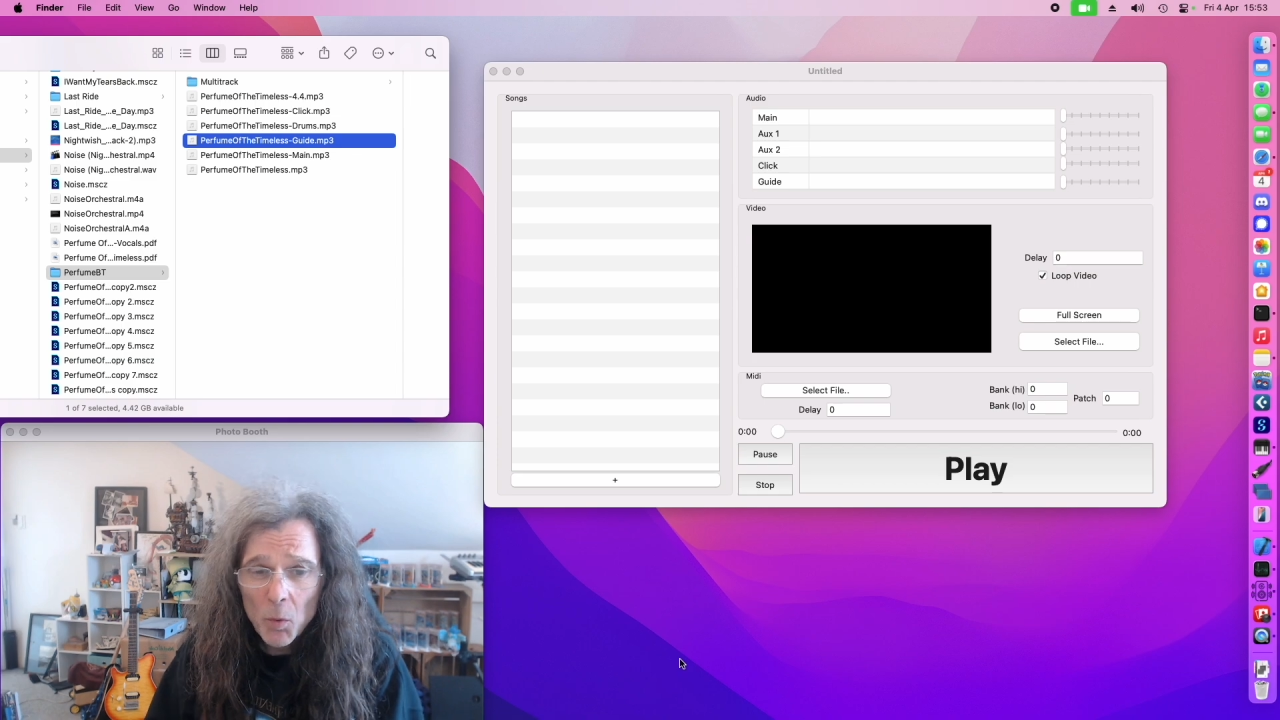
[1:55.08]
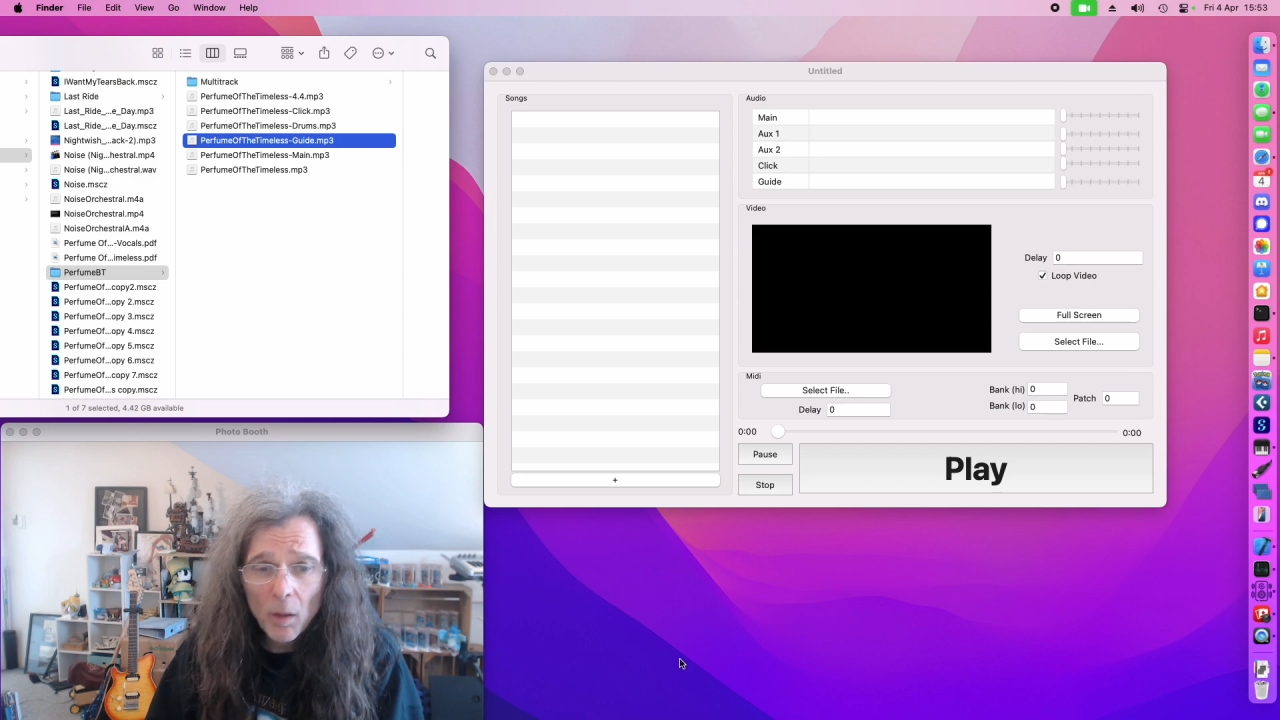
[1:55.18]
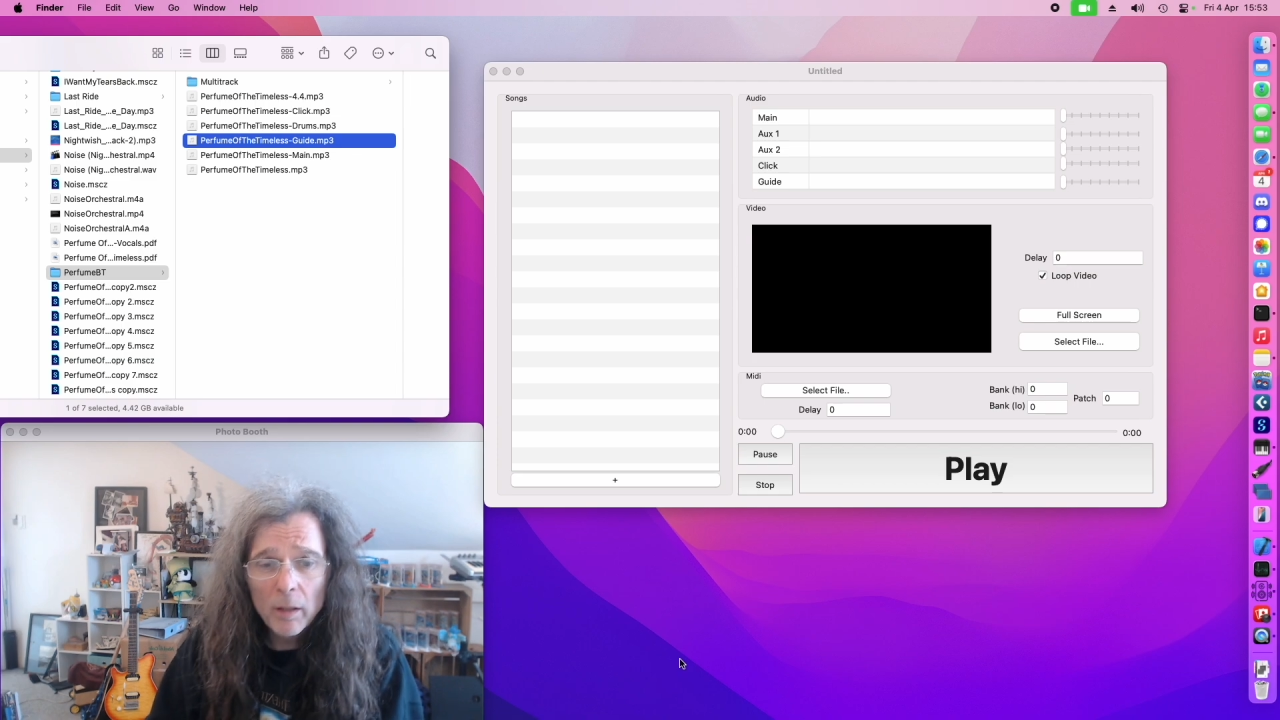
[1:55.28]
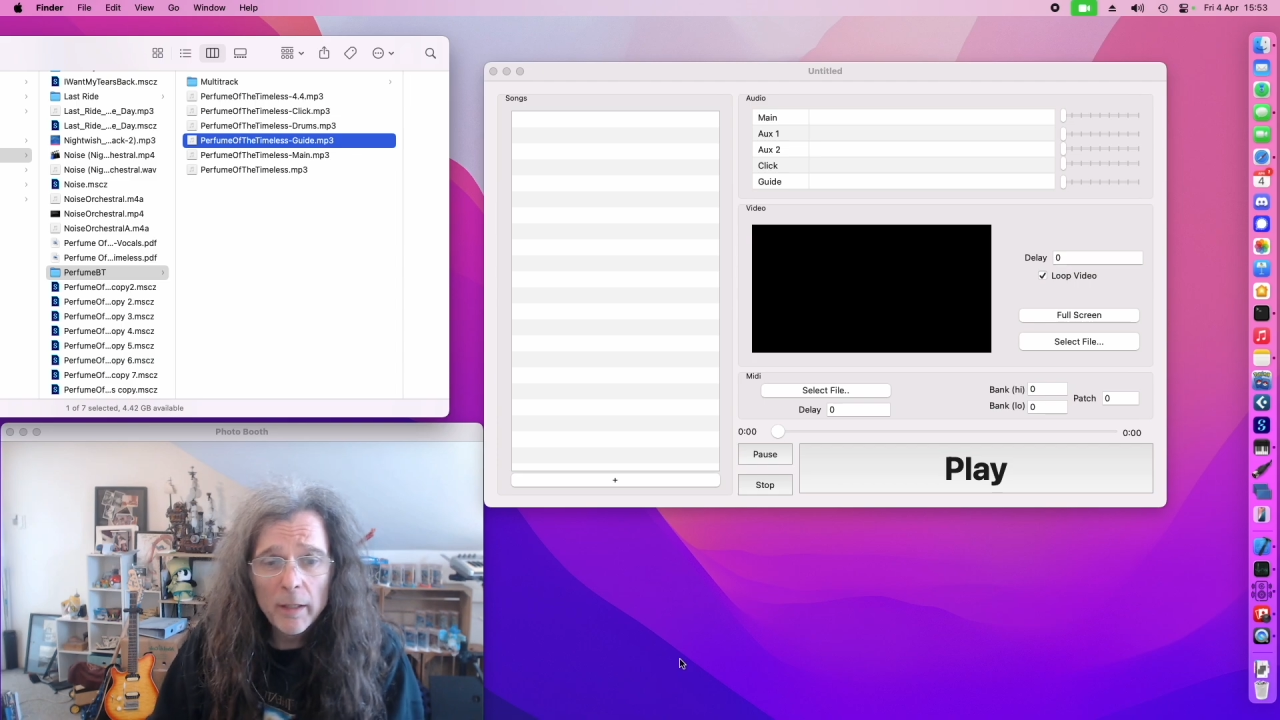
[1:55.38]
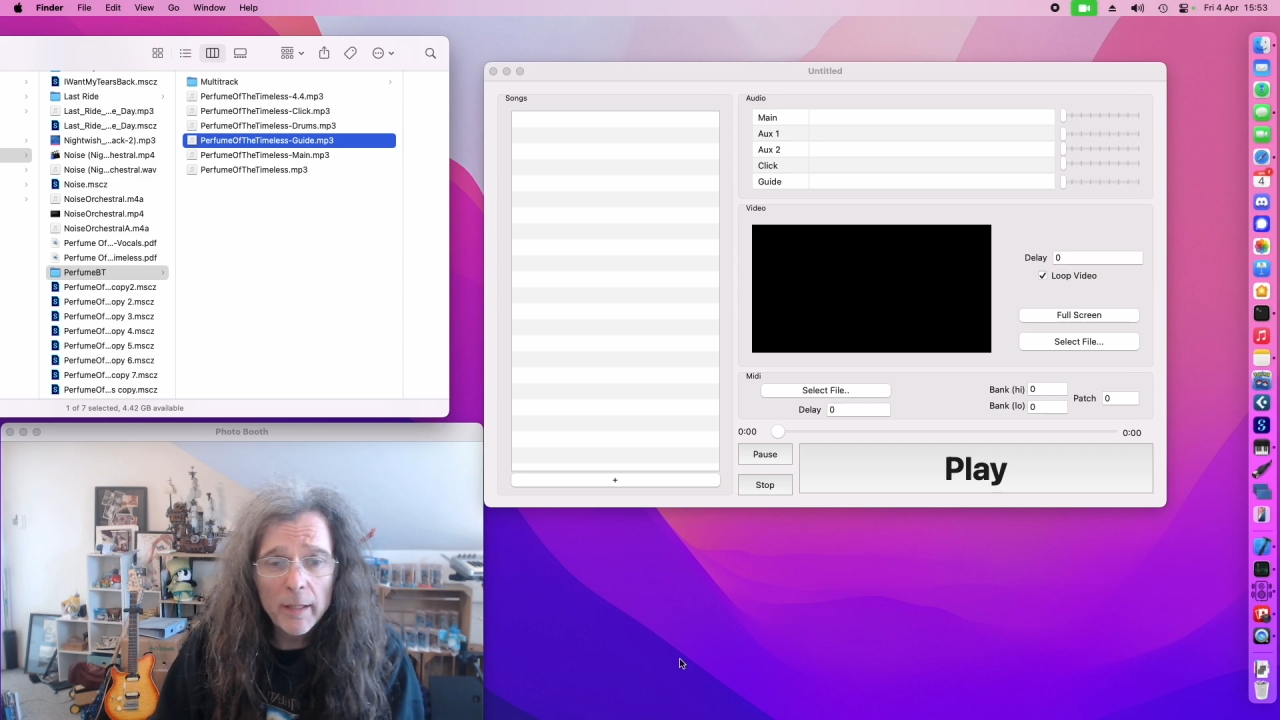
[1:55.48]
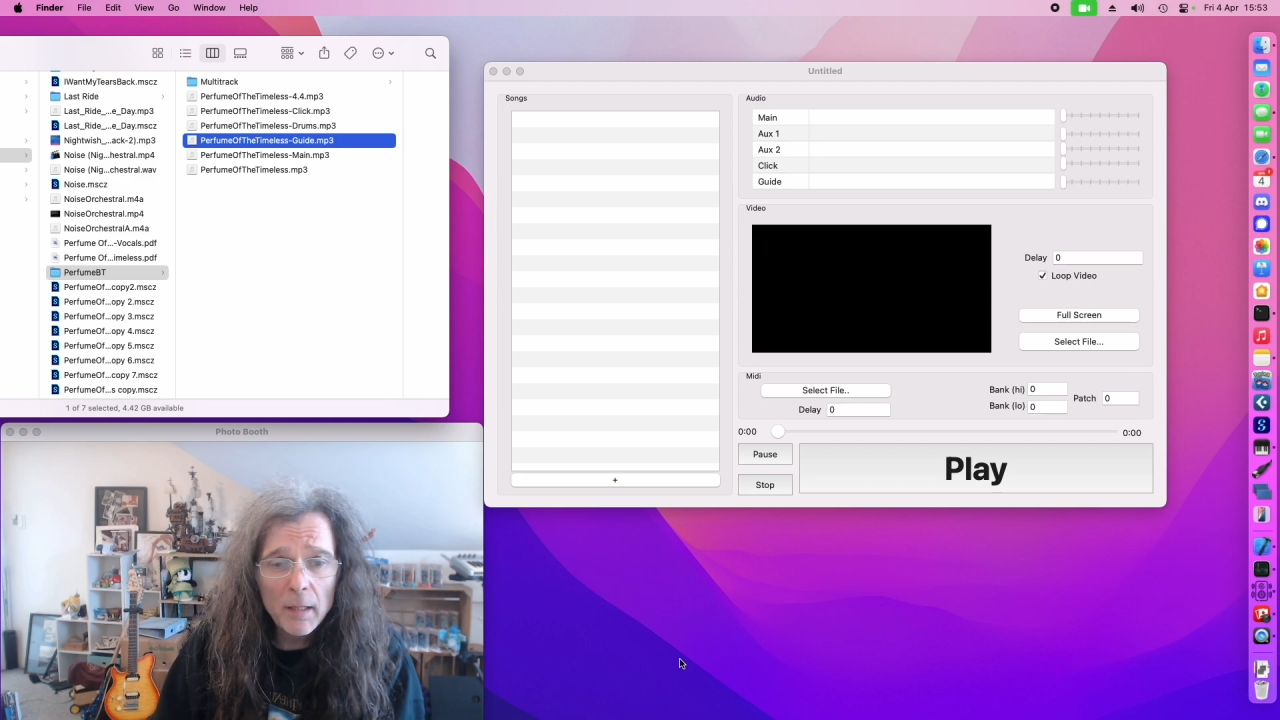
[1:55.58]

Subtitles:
are going to need a